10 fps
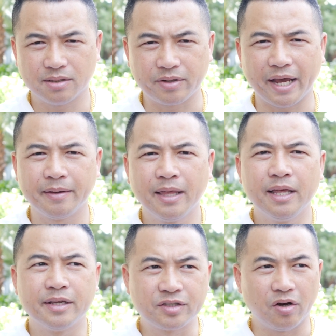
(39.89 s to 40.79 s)
Okay,
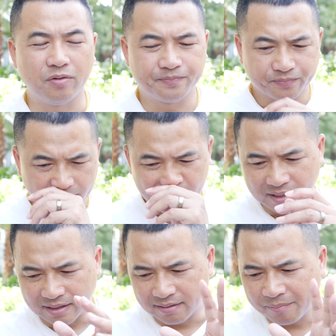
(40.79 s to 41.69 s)
so
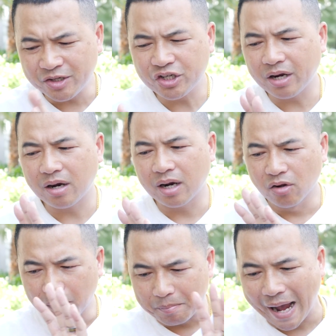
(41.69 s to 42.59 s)
let me share a
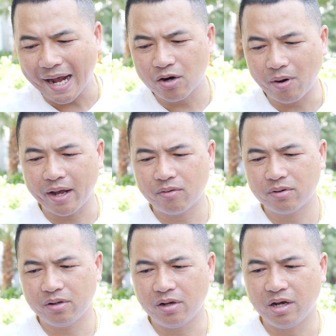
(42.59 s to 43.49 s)
little
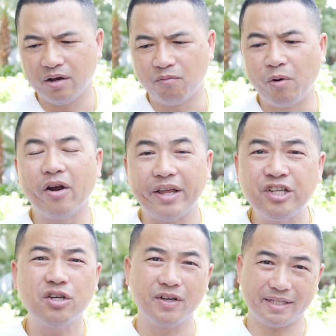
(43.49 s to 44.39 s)
background of where
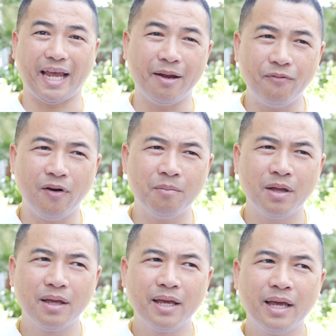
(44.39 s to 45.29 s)
each of us came from
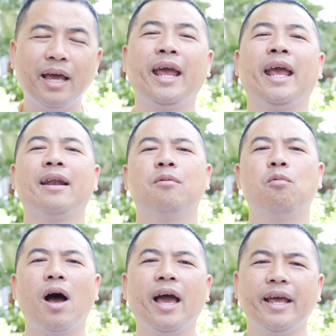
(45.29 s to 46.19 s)
and
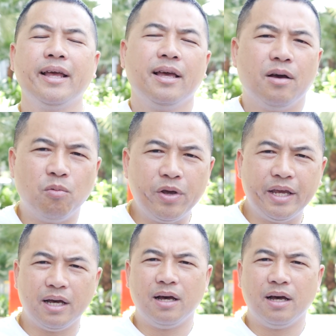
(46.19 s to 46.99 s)
why we